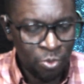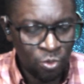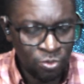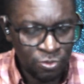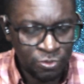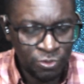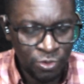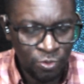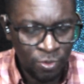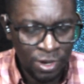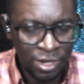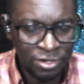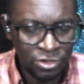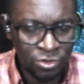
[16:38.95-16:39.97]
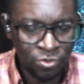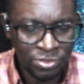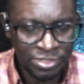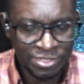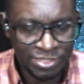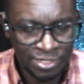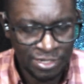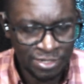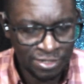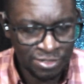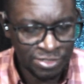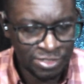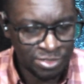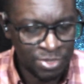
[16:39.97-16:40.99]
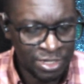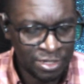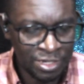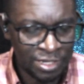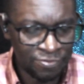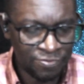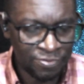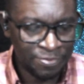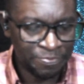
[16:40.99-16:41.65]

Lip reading: both you and your descendants may live,